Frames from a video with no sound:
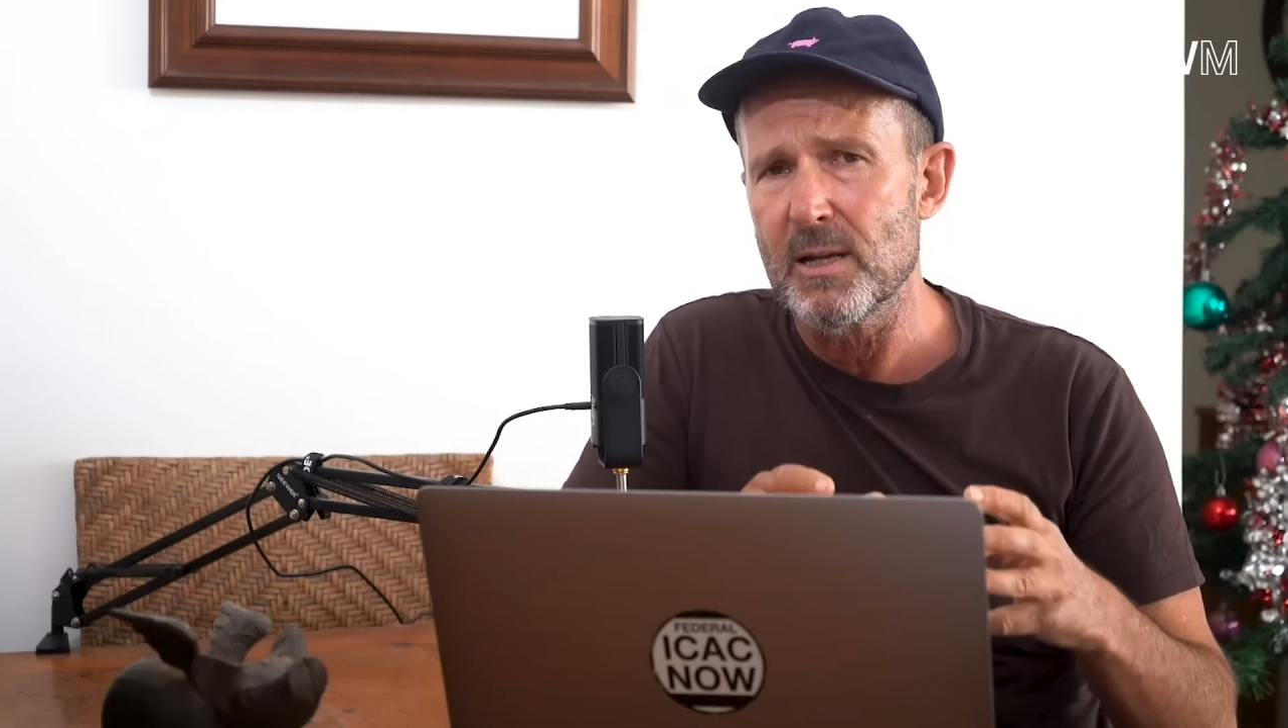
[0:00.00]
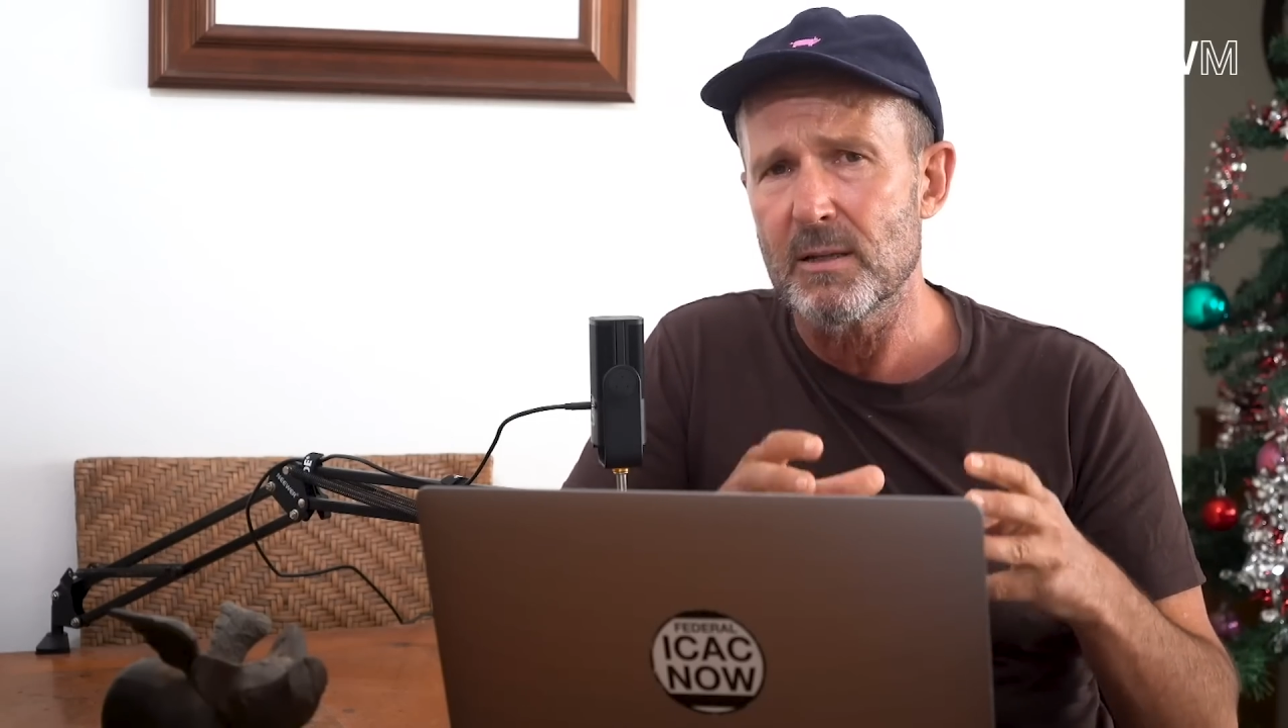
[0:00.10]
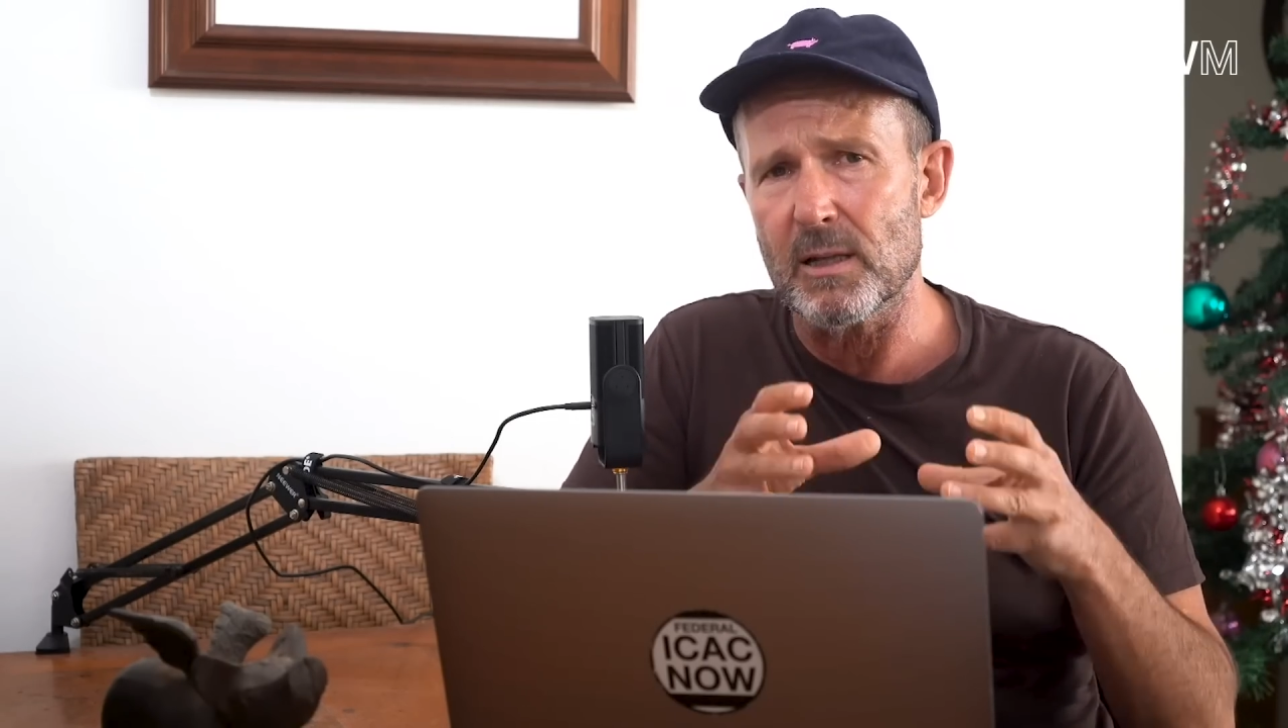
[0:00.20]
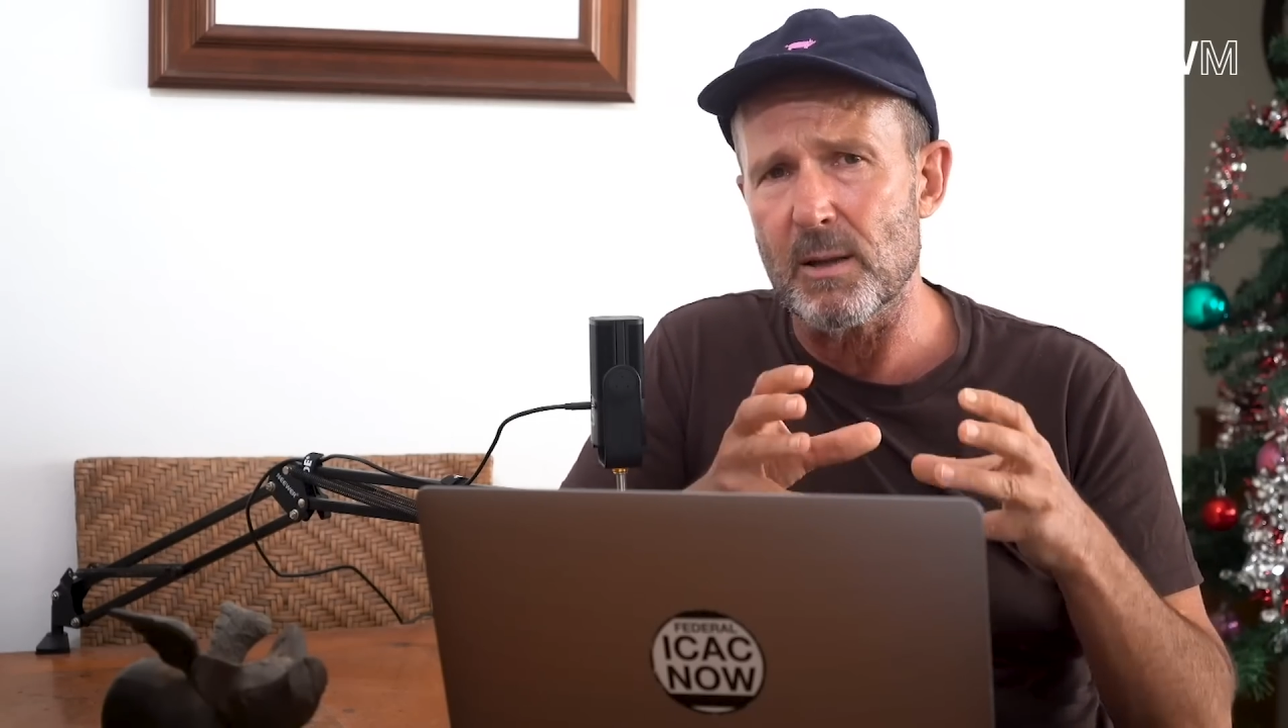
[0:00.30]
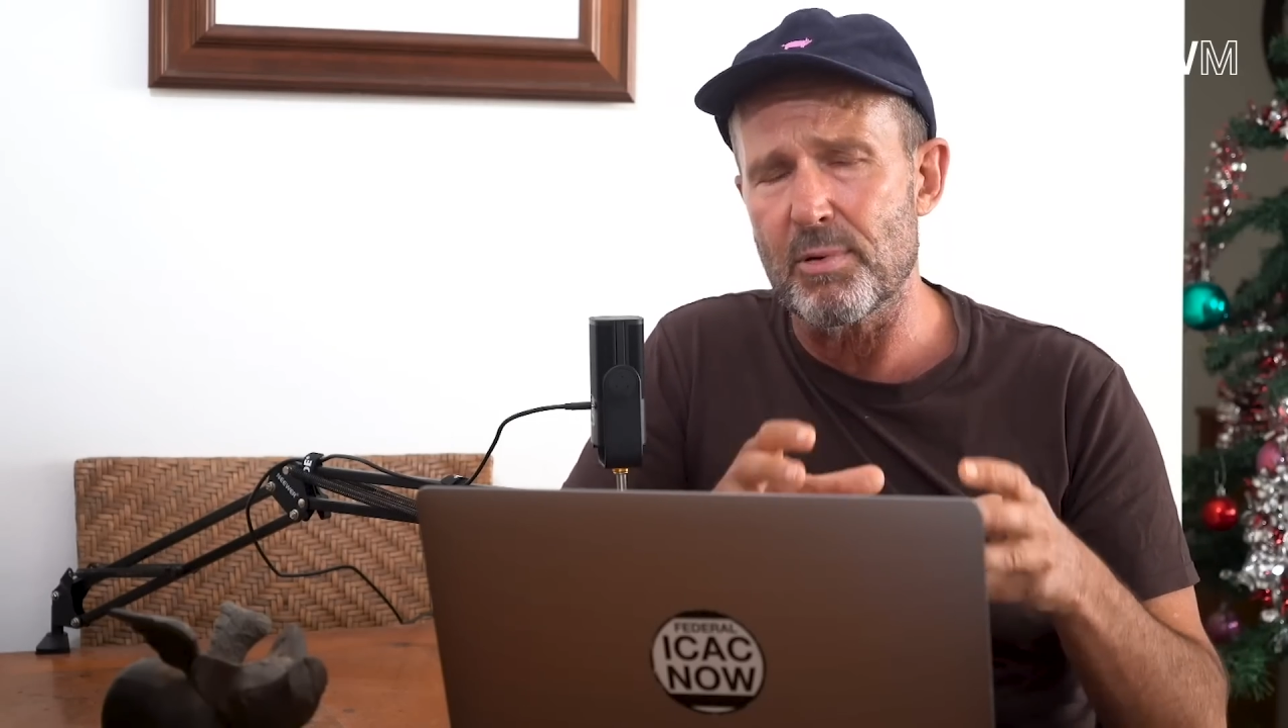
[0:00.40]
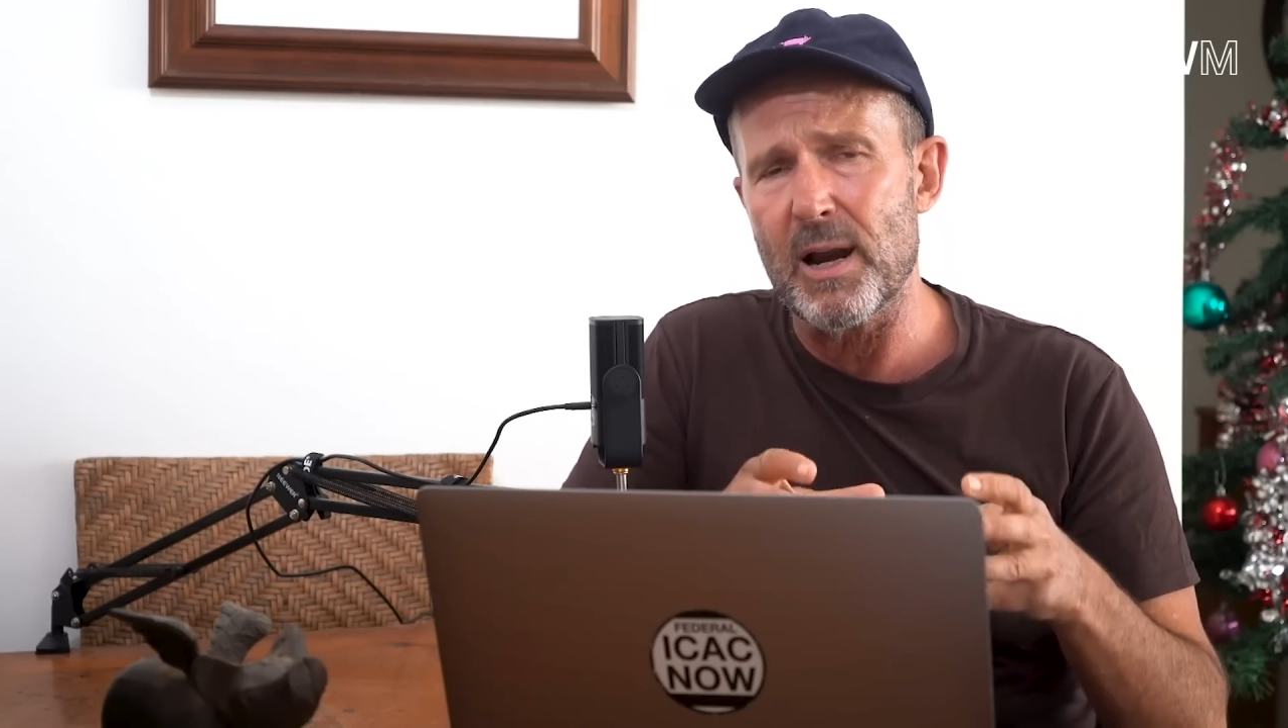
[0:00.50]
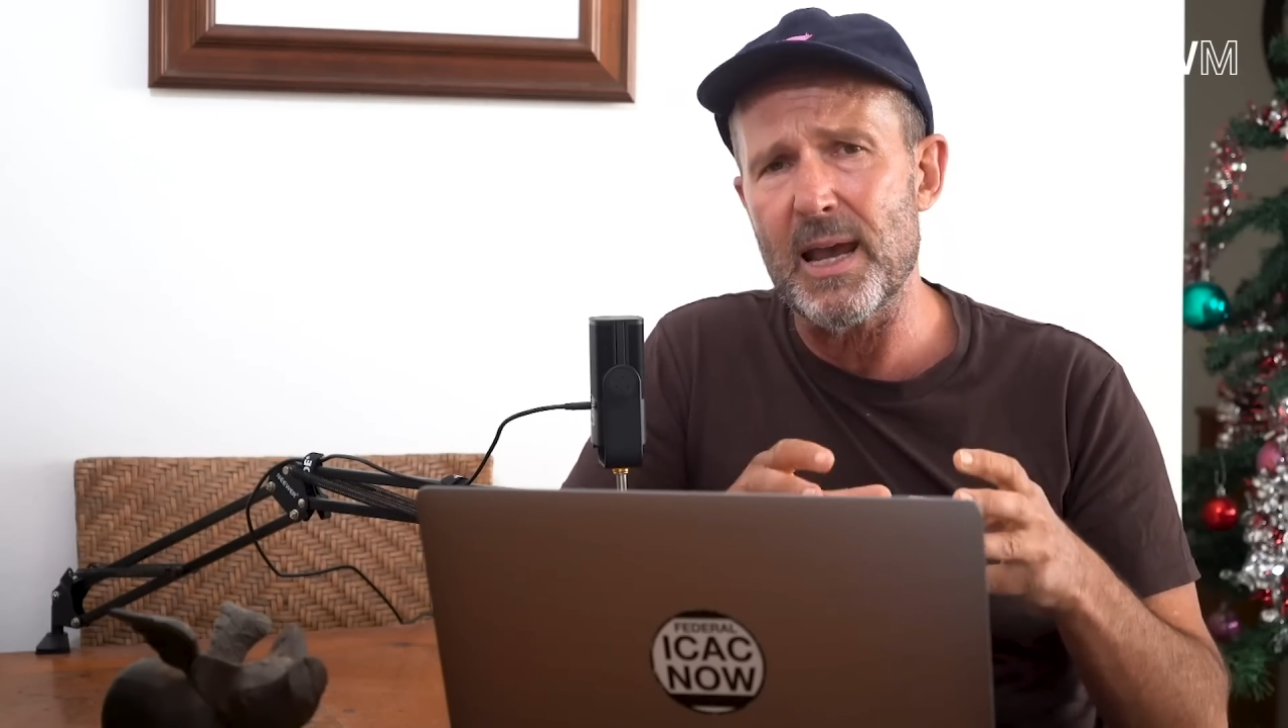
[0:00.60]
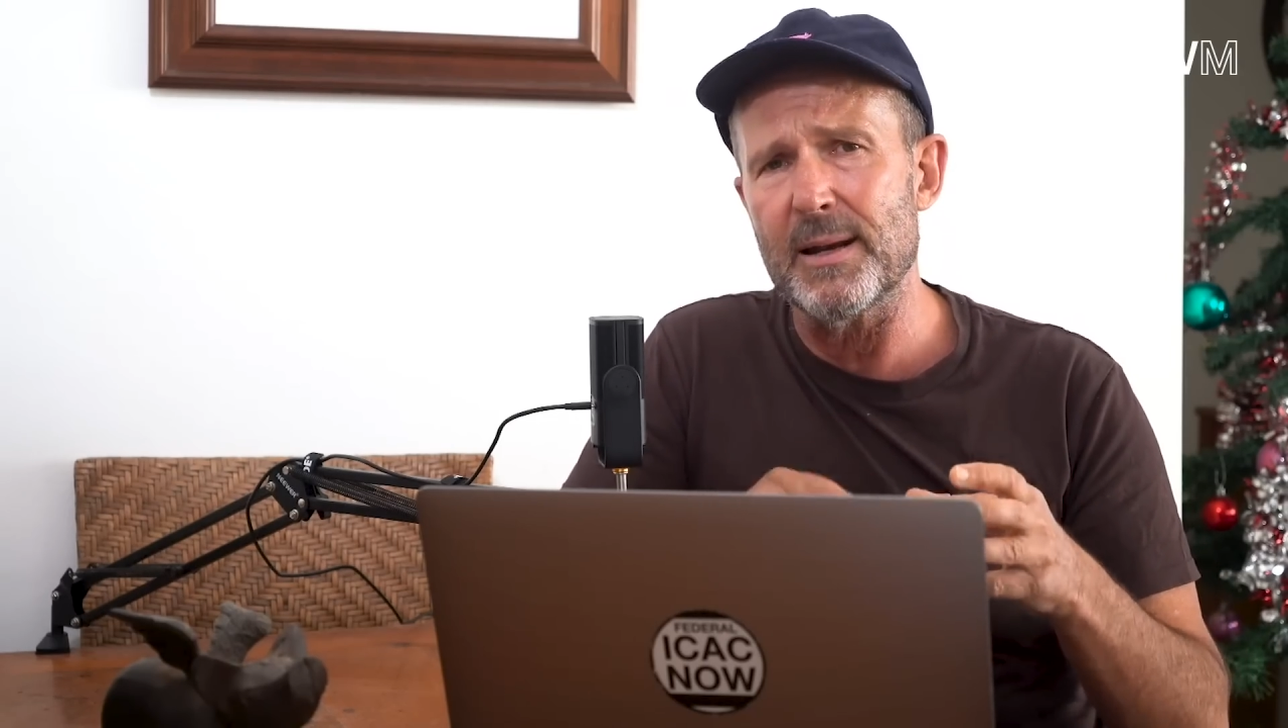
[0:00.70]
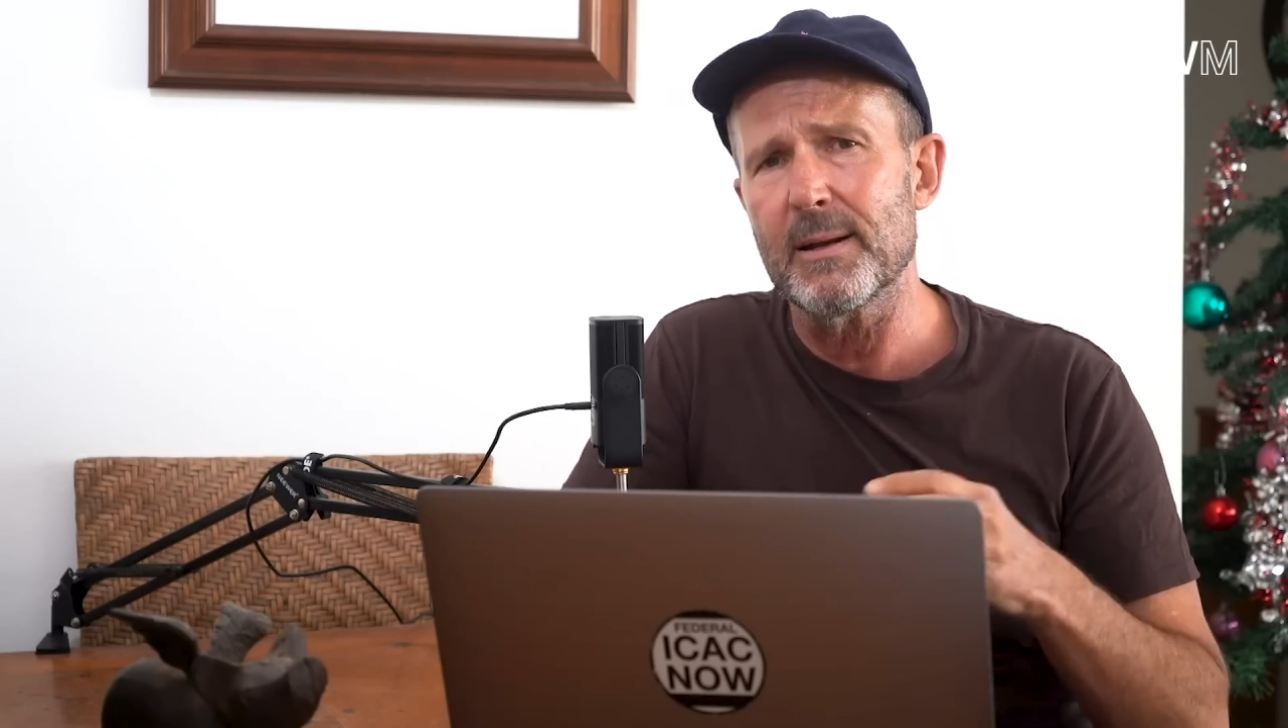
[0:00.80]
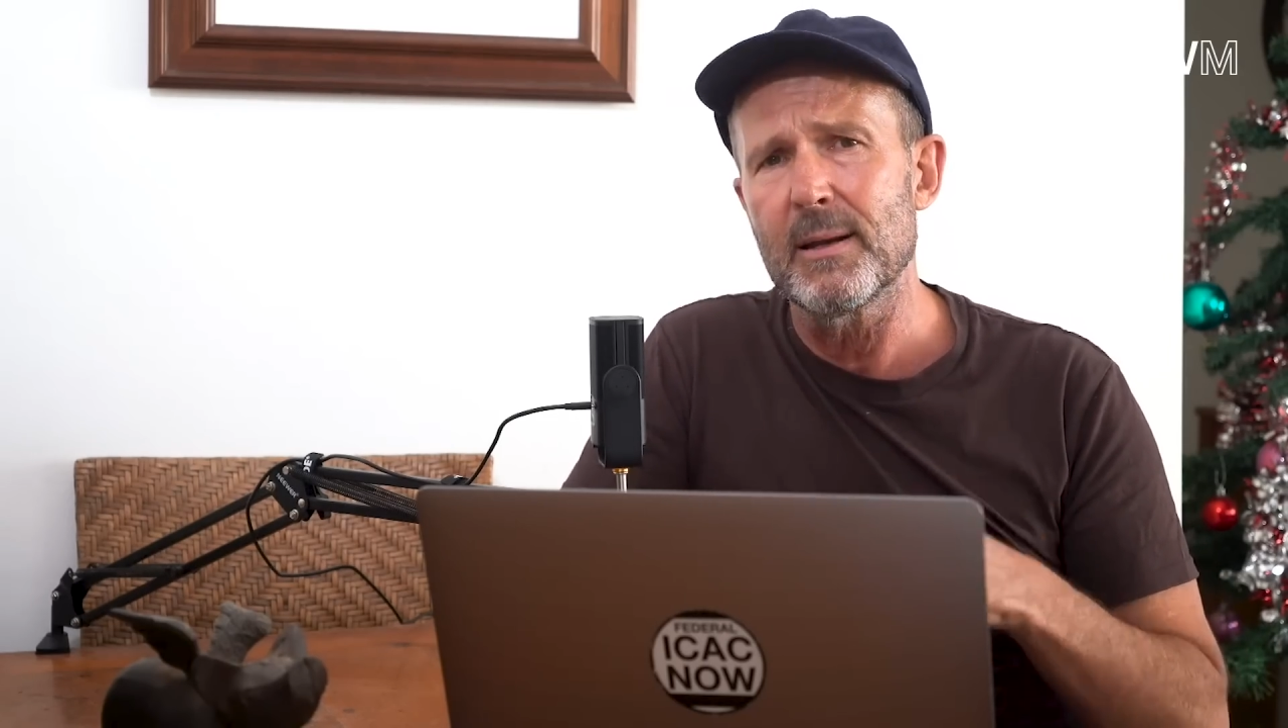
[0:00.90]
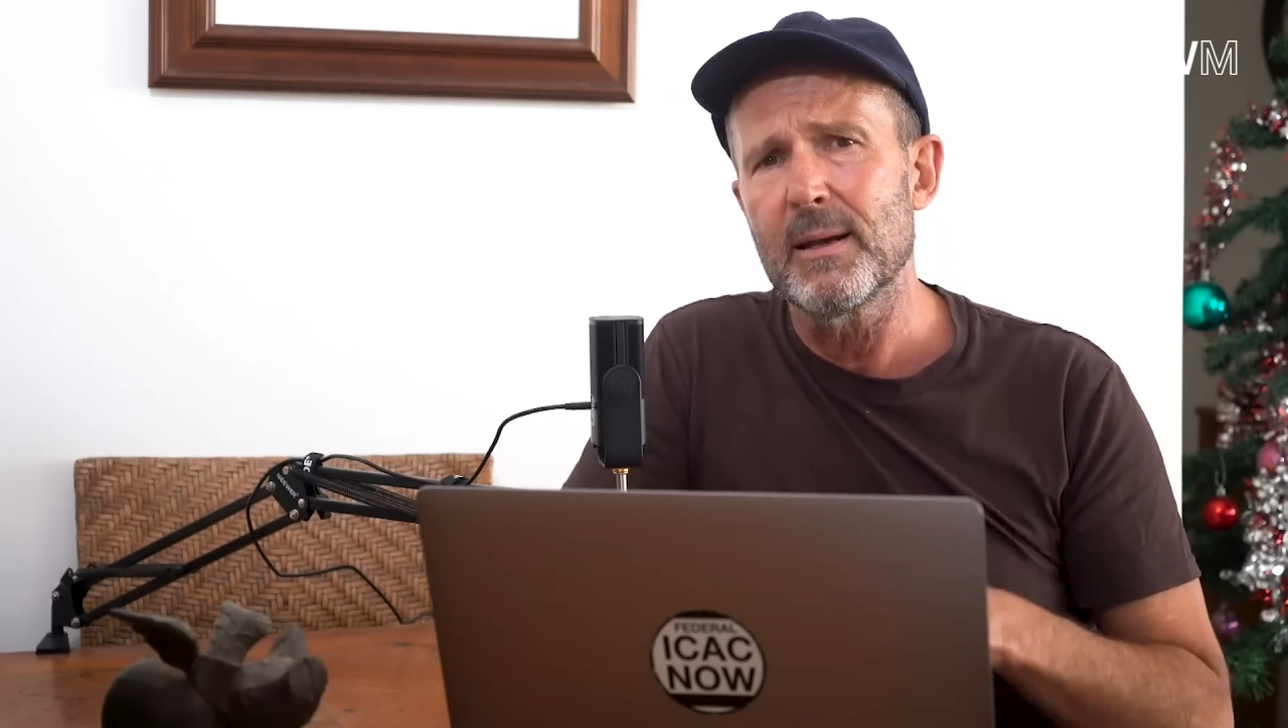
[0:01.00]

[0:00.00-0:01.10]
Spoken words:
that the brand